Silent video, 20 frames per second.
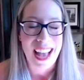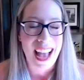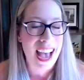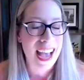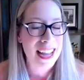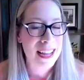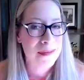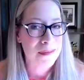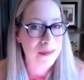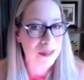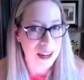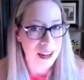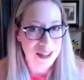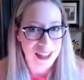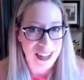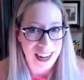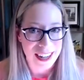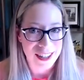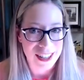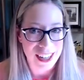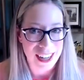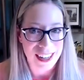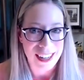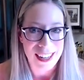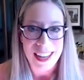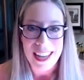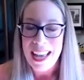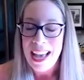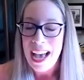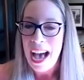I am Gretchen
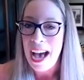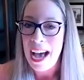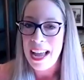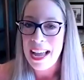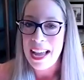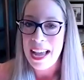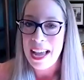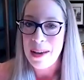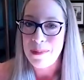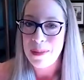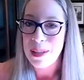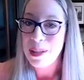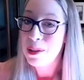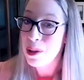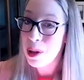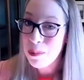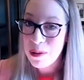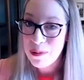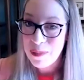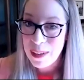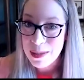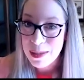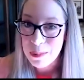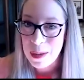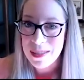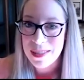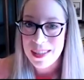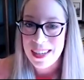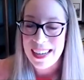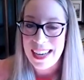Eischen. I am the Global Vice
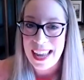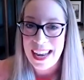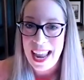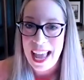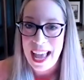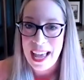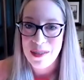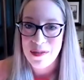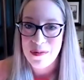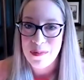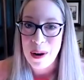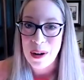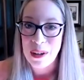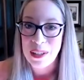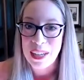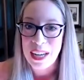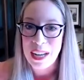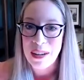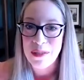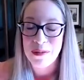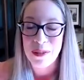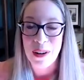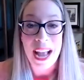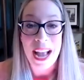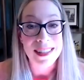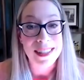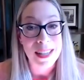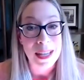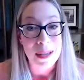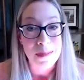President and Head of Marketing for
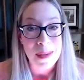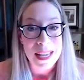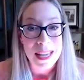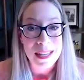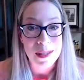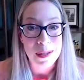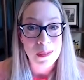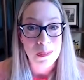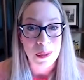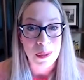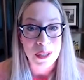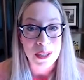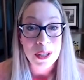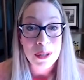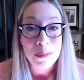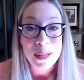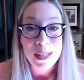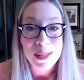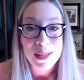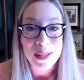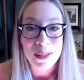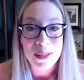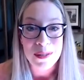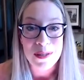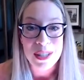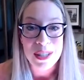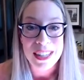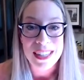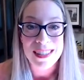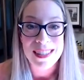SAP's Procurement
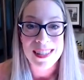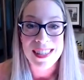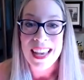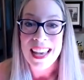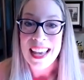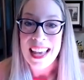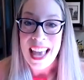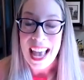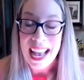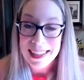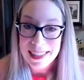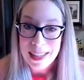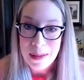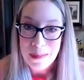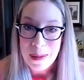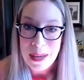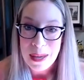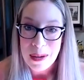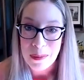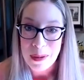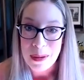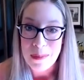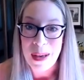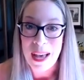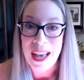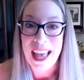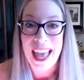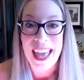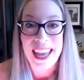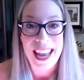Solutions, SAP
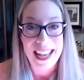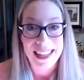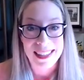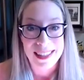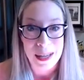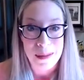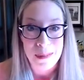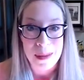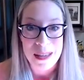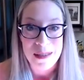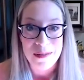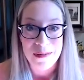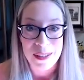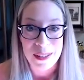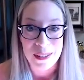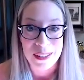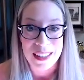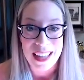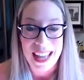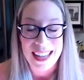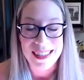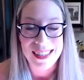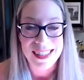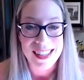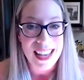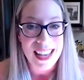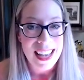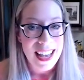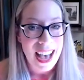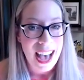Ariba, and SAP Fieldglass.
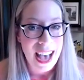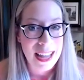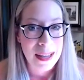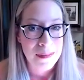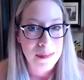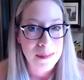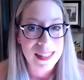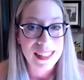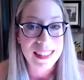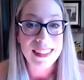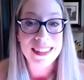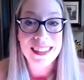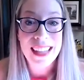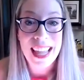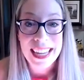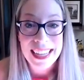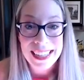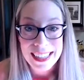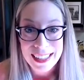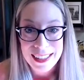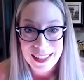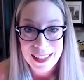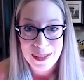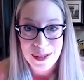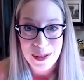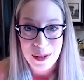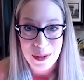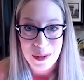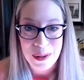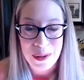I am delighted
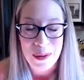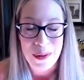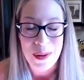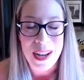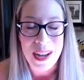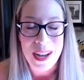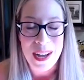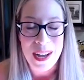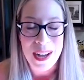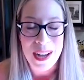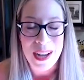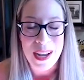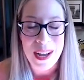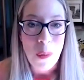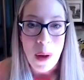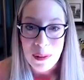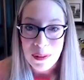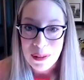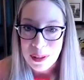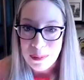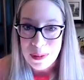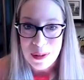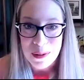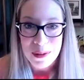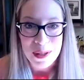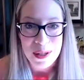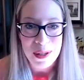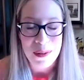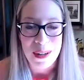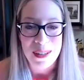to welcome
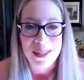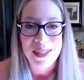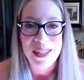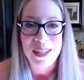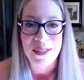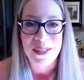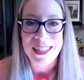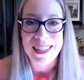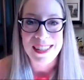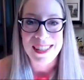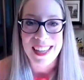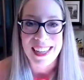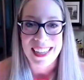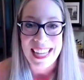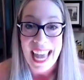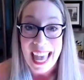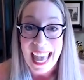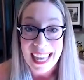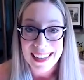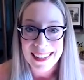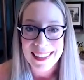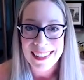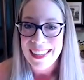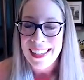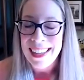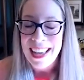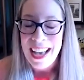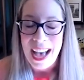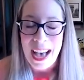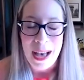you to our series again.
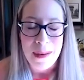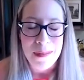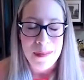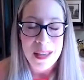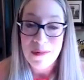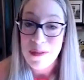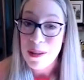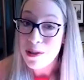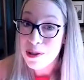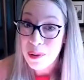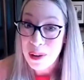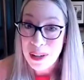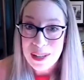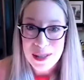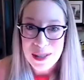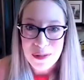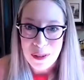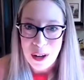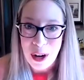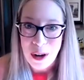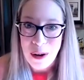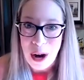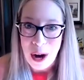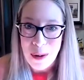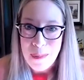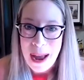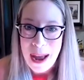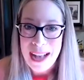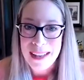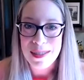If you joined us for
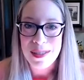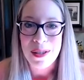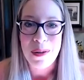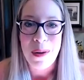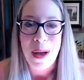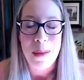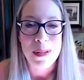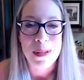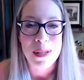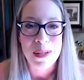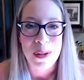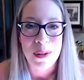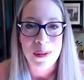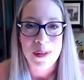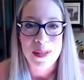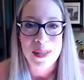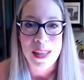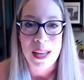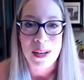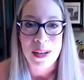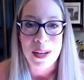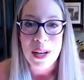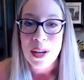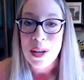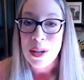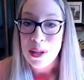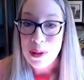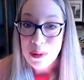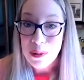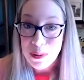our past two episodes, then
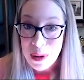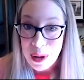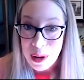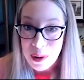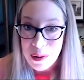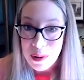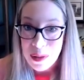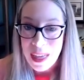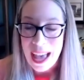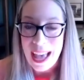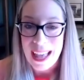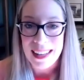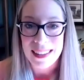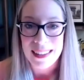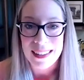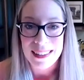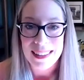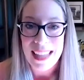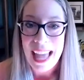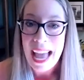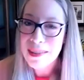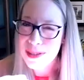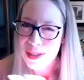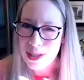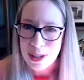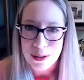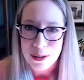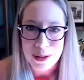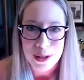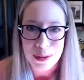you know that last
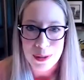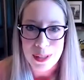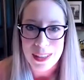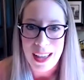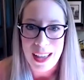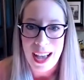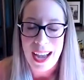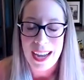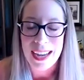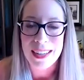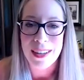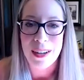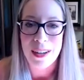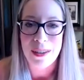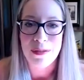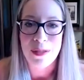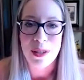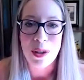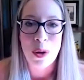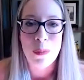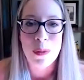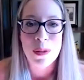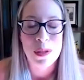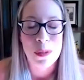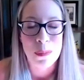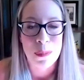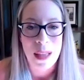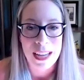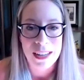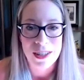year during the height of global
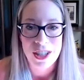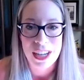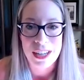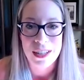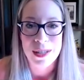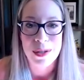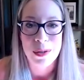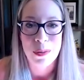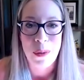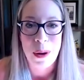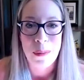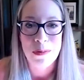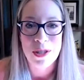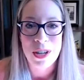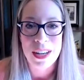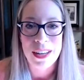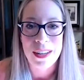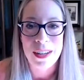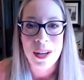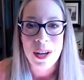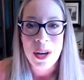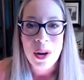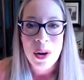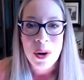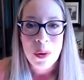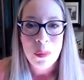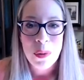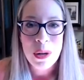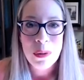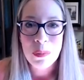supply chain disruption,
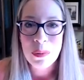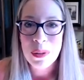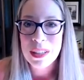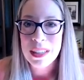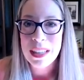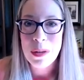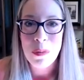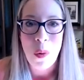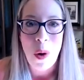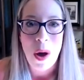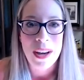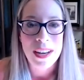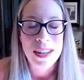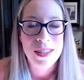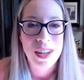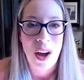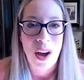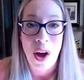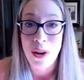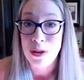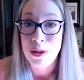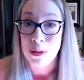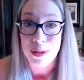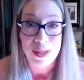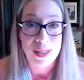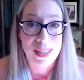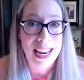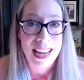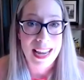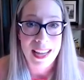we really wanted to
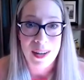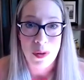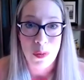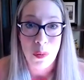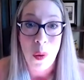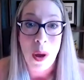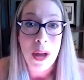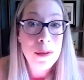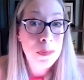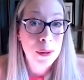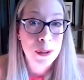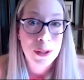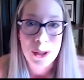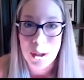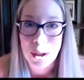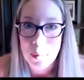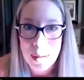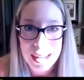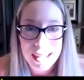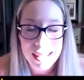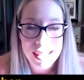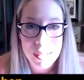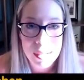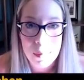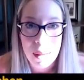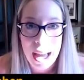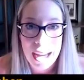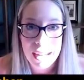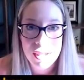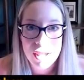understand what procurement and
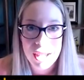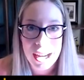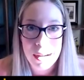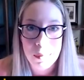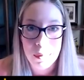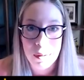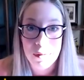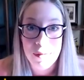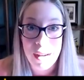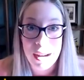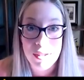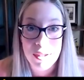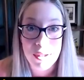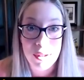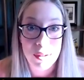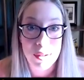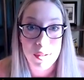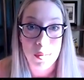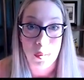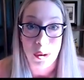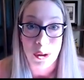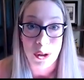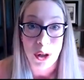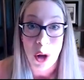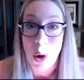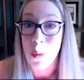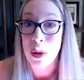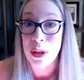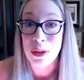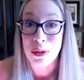supply chain professionals were
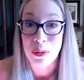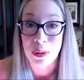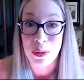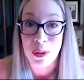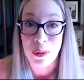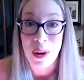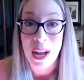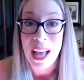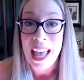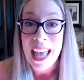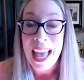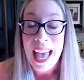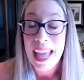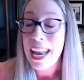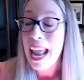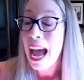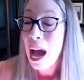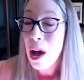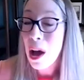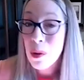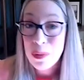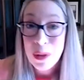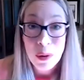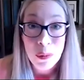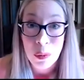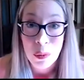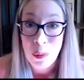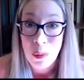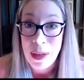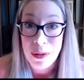going through and how they
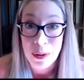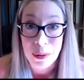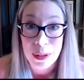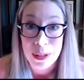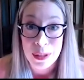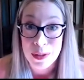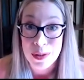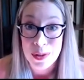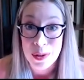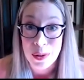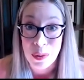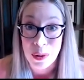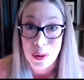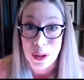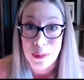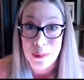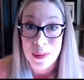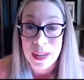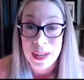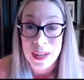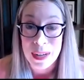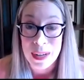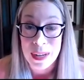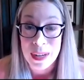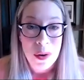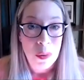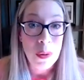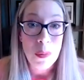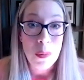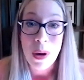were weathering the storm.
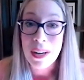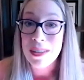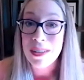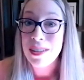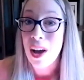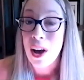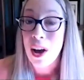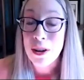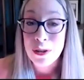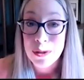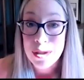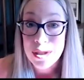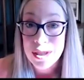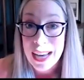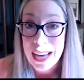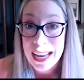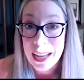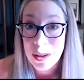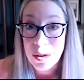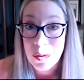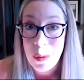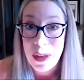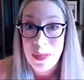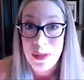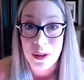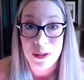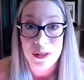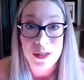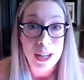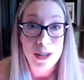We wanted to understand
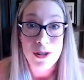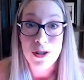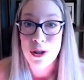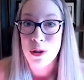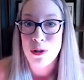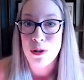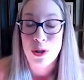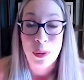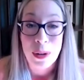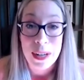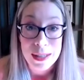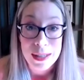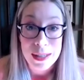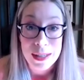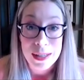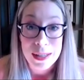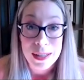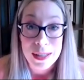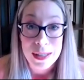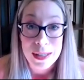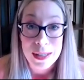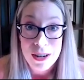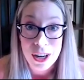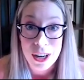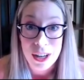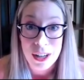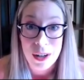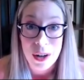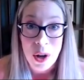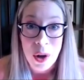whether digital
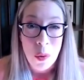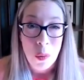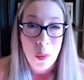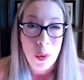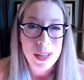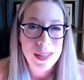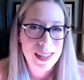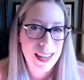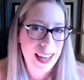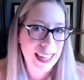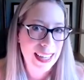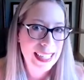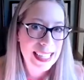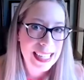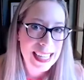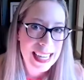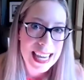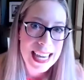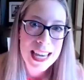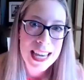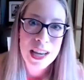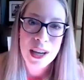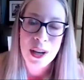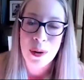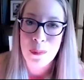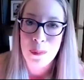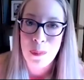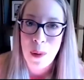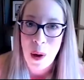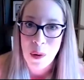transformation was a key
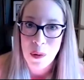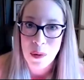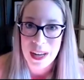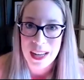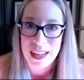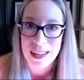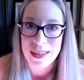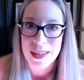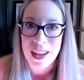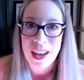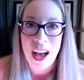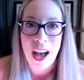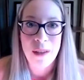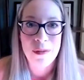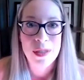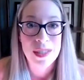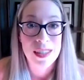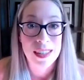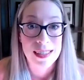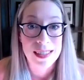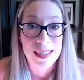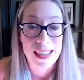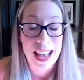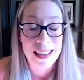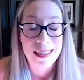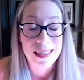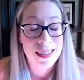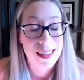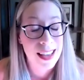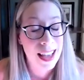component of
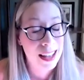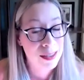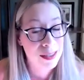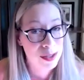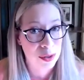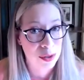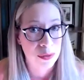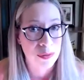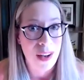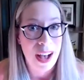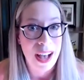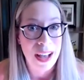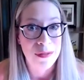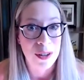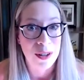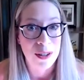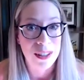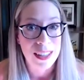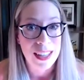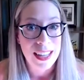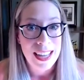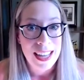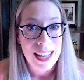success and survival.